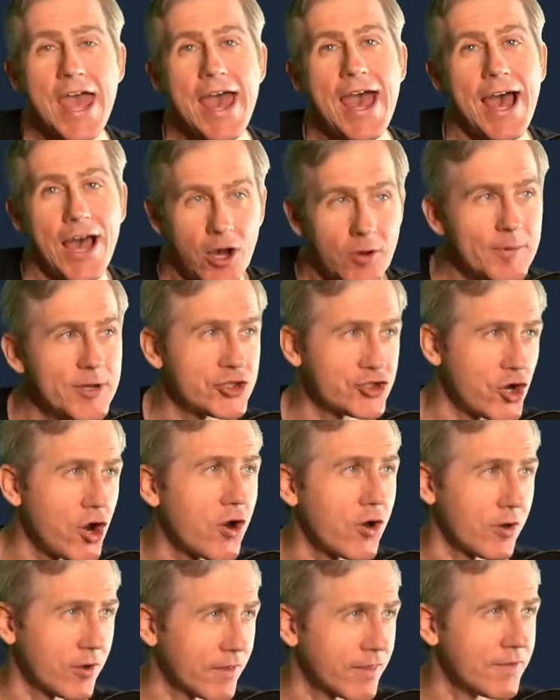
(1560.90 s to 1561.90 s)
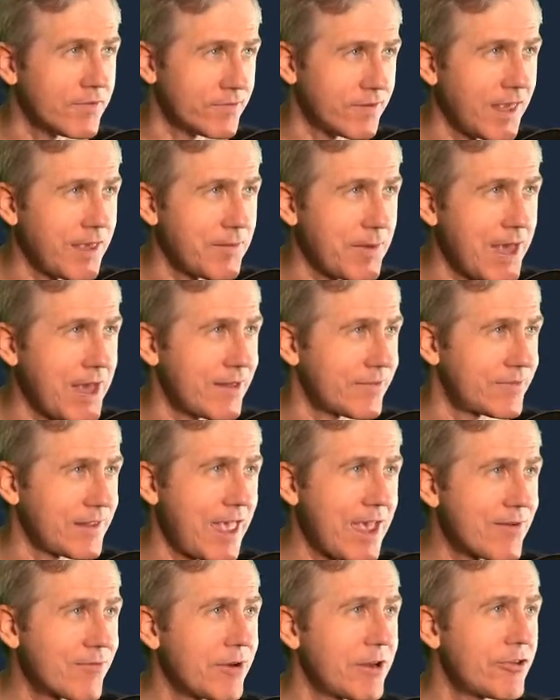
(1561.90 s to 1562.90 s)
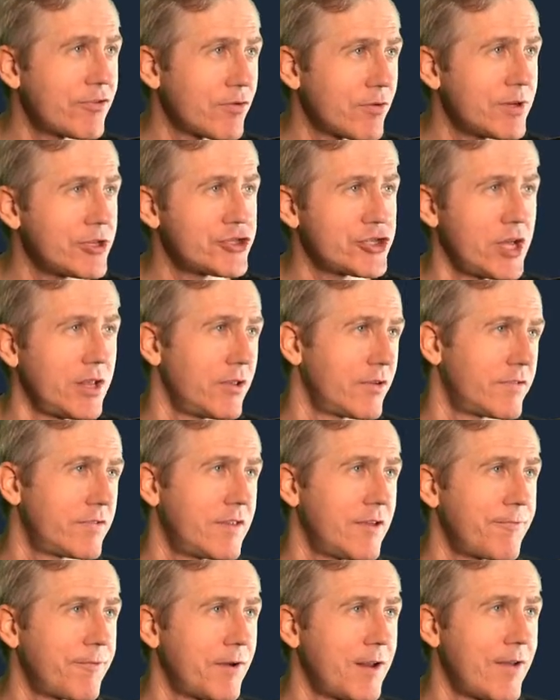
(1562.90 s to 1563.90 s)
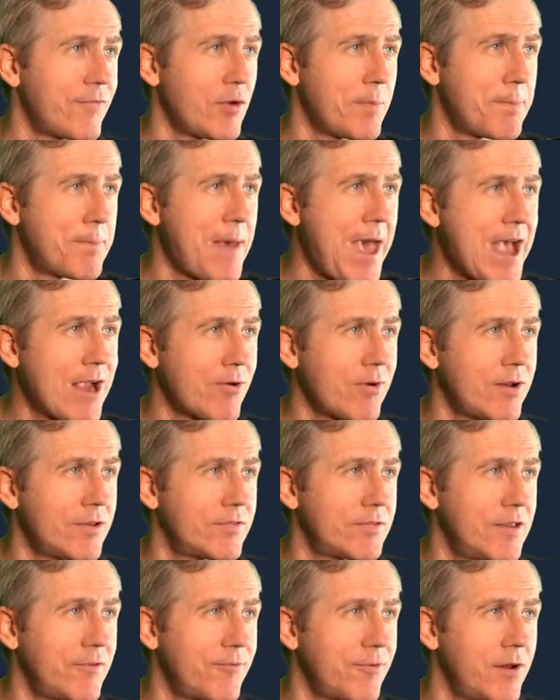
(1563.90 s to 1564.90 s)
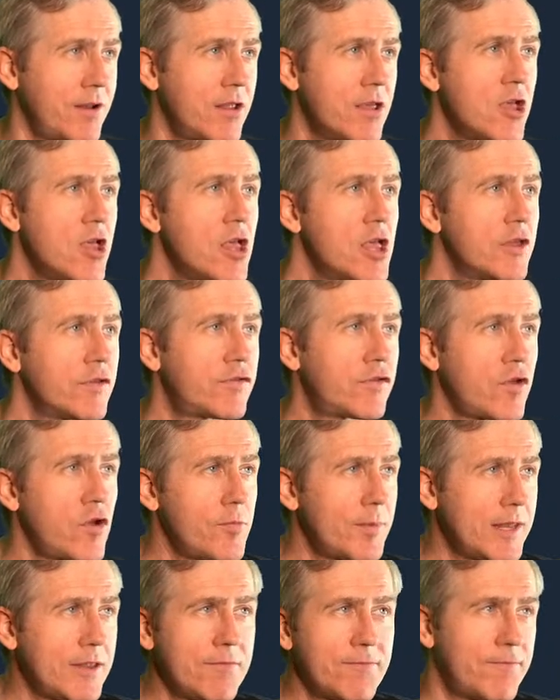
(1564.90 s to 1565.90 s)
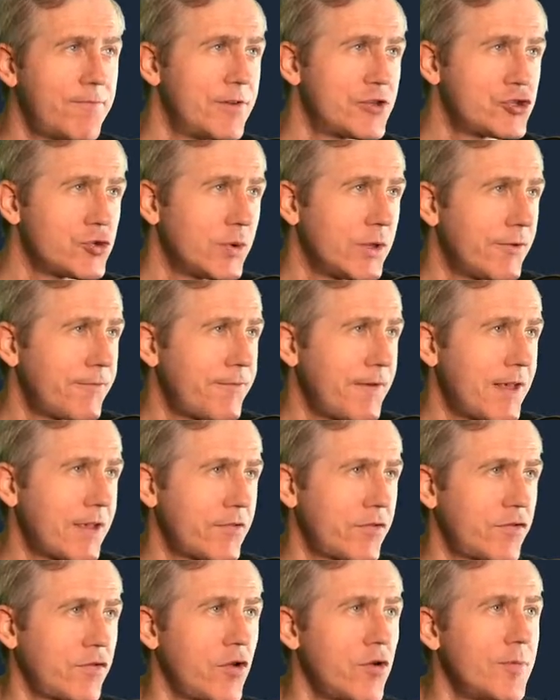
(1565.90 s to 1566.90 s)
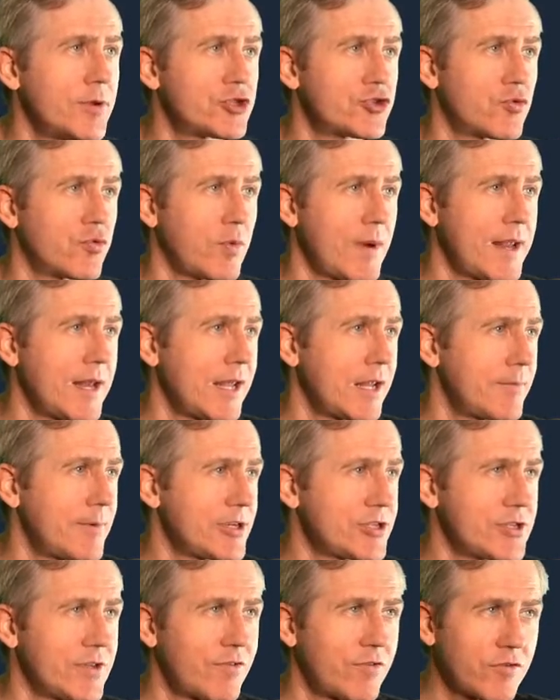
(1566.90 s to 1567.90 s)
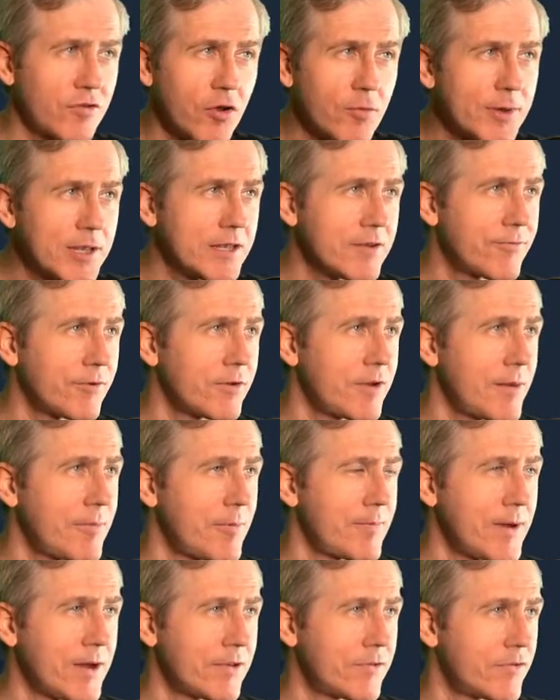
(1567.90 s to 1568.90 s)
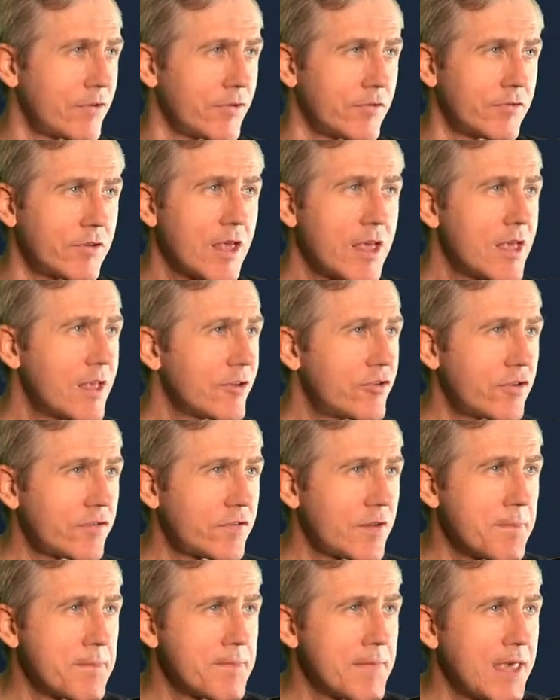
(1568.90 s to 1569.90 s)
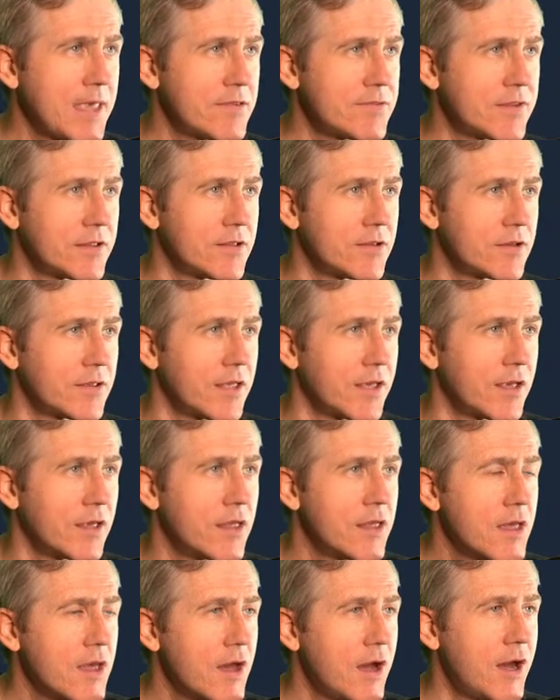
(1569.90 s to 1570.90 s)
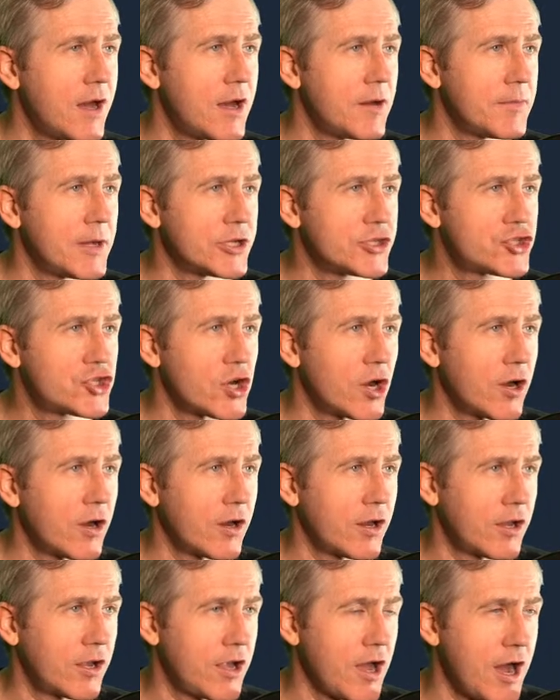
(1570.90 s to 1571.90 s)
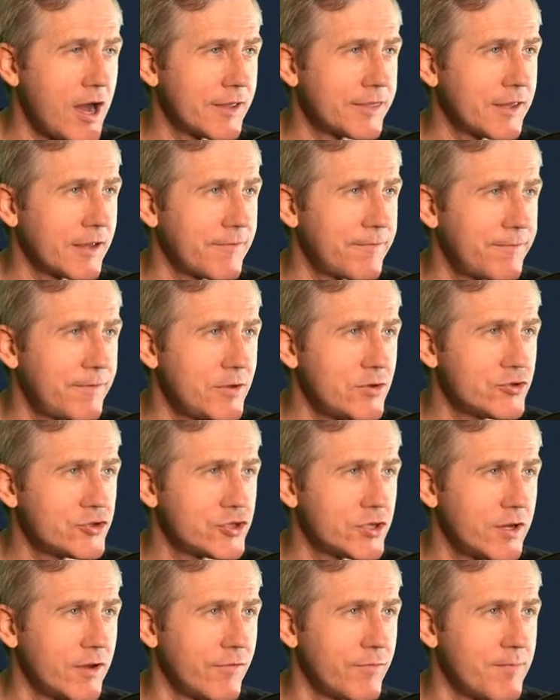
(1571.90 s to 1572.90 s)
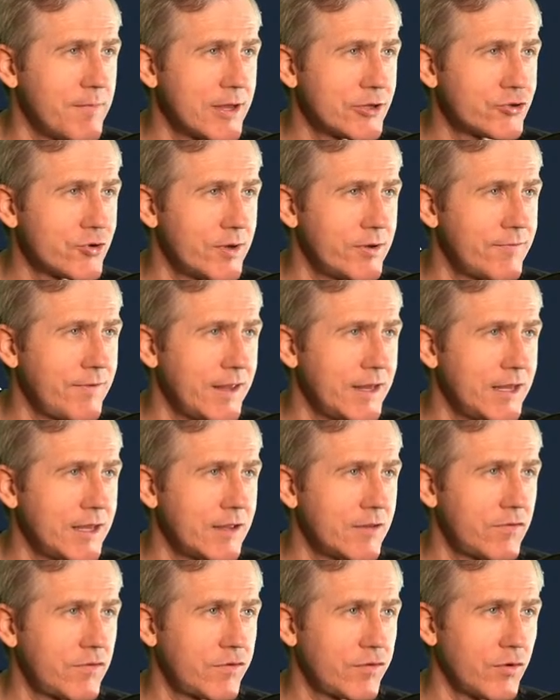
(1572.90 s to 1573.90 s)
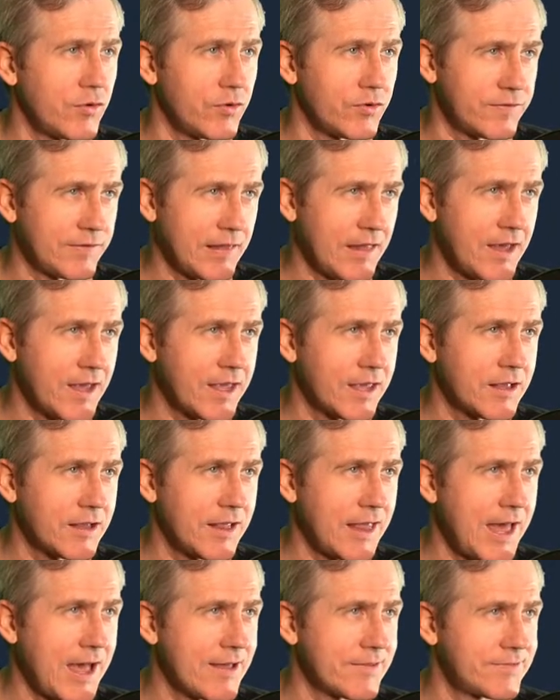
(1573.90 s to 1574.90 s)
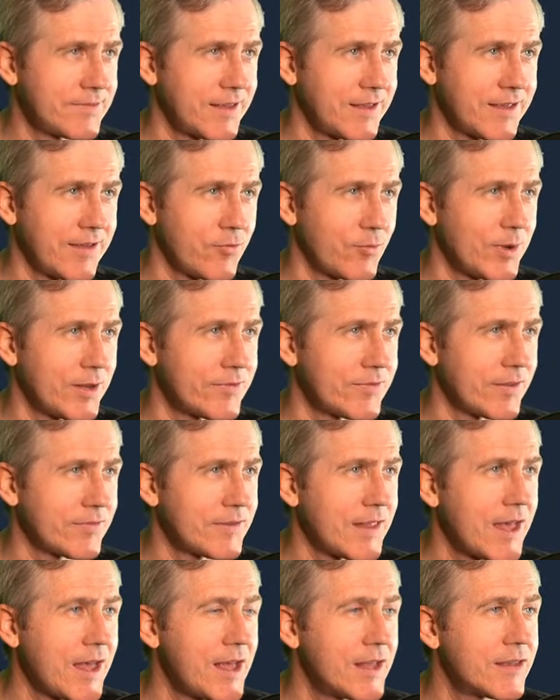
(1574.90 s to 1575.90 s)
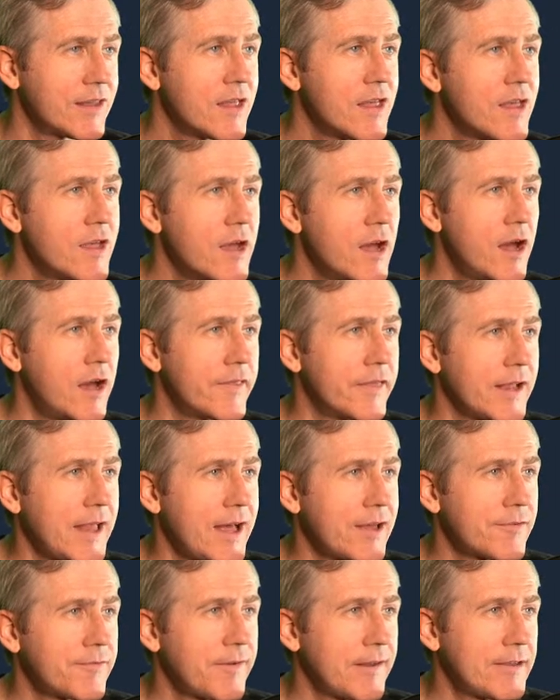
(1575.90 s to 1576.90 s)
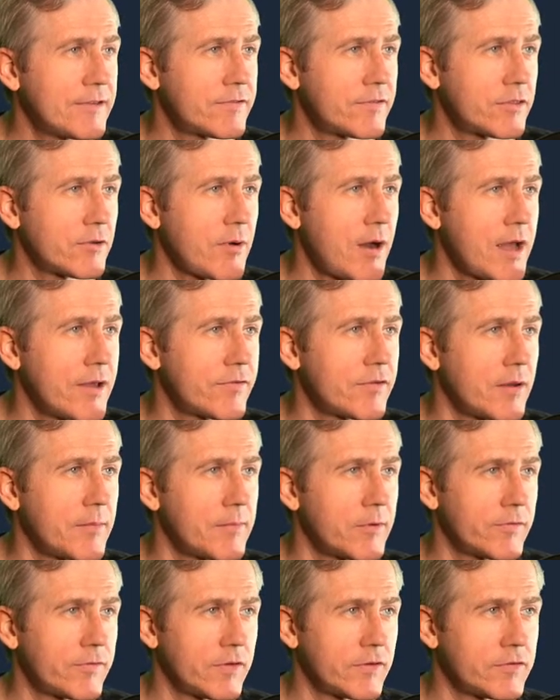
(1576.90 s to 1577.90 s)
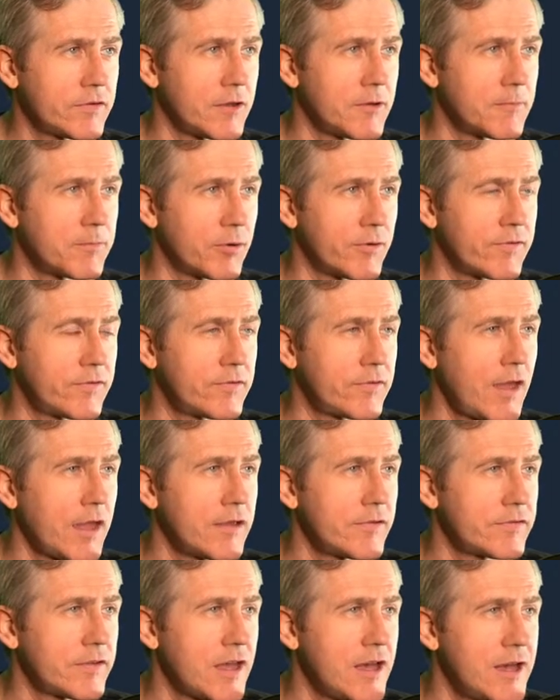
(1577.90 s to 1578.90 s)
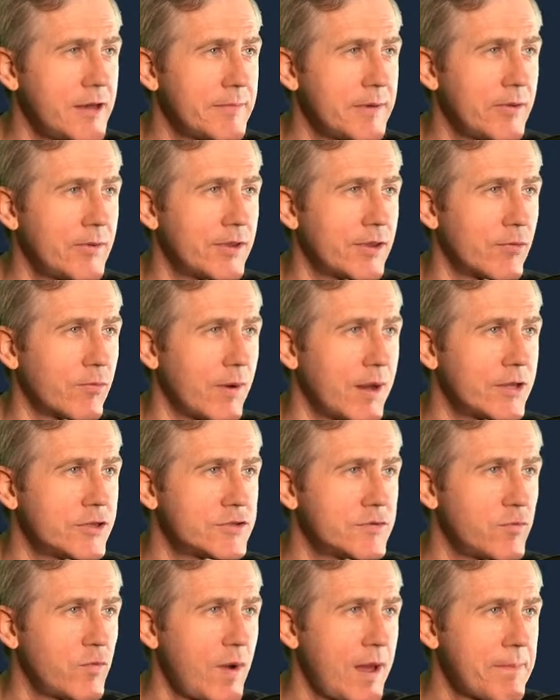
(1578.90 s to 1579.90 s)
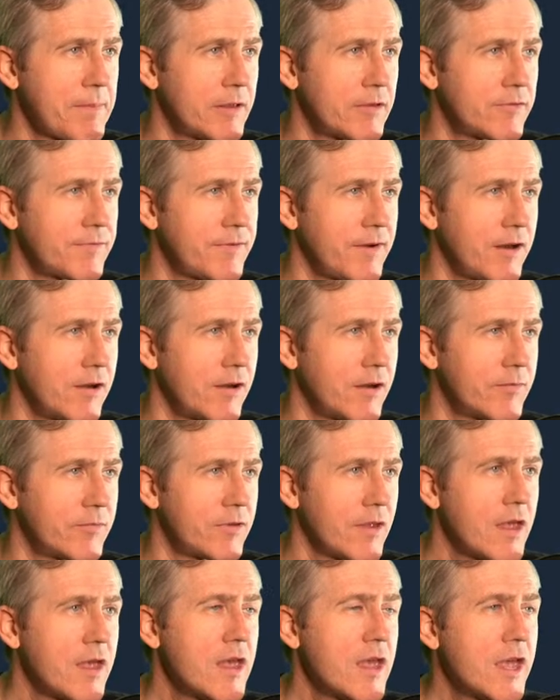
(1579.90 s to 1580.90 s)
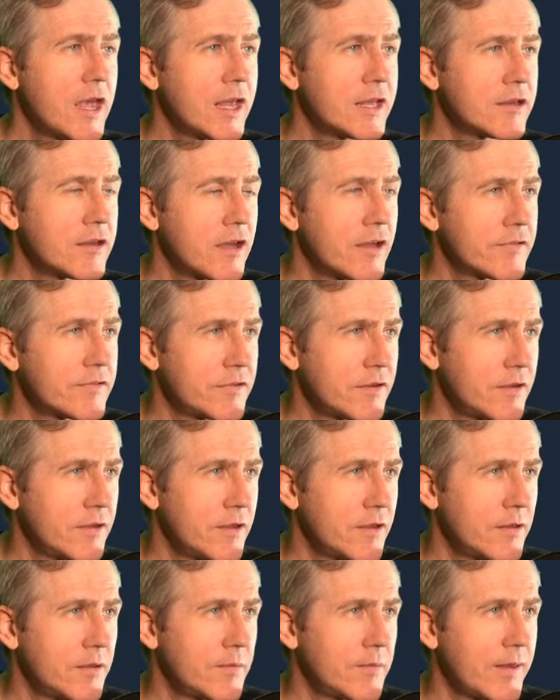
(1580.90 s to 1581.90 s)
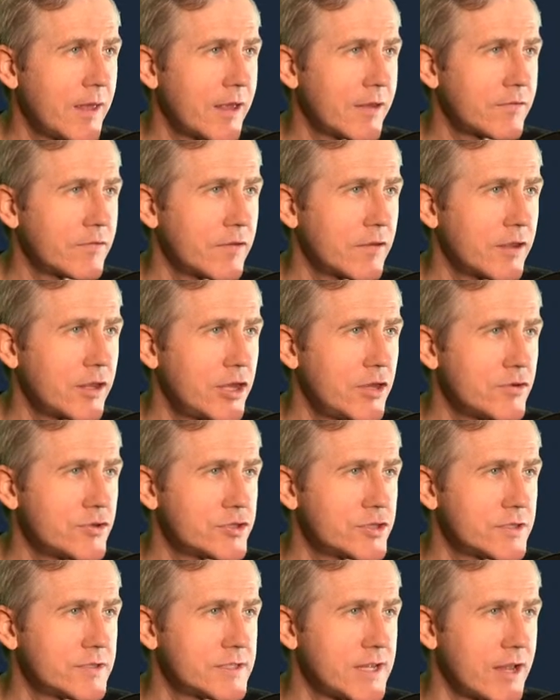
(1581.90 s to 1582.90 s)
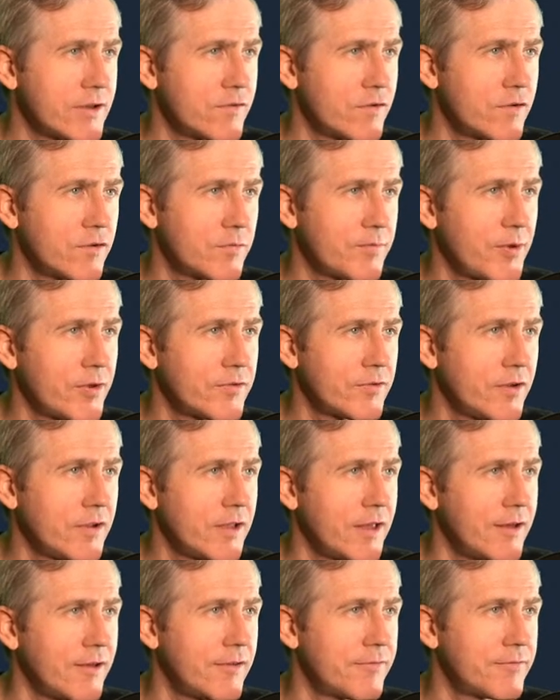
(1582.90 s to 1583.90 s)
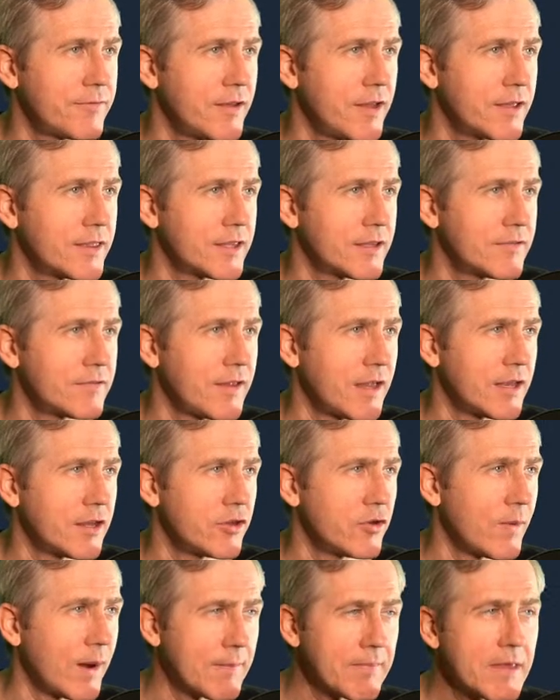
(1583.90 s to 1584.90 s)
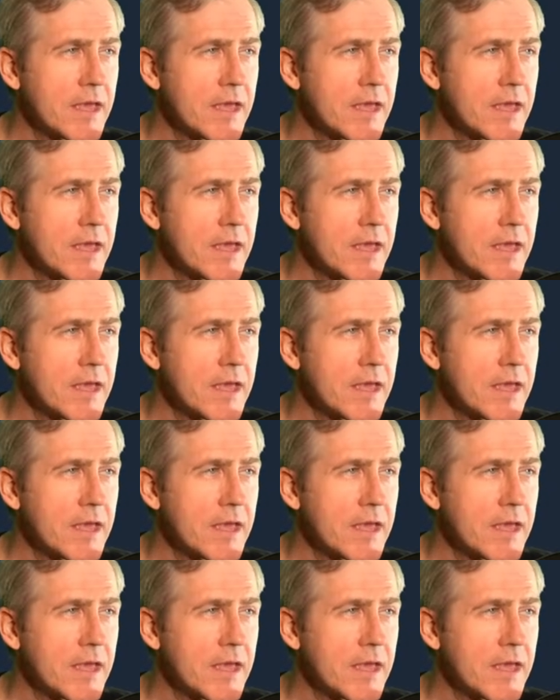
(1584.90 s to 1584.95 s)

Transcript: how much art this game has. Every screenshot looks different. Every background's different. So many visual effects, so much great animation, so many different type of monsters. Just amazing looking. A dark gothic fusion of Metroidvania and Souls-like. Classic. Everybody says that. The last phase thrives on merciless and precise combat with a range of weapons, firearms, and custom executions at your disposal. Left nothing stand in your way.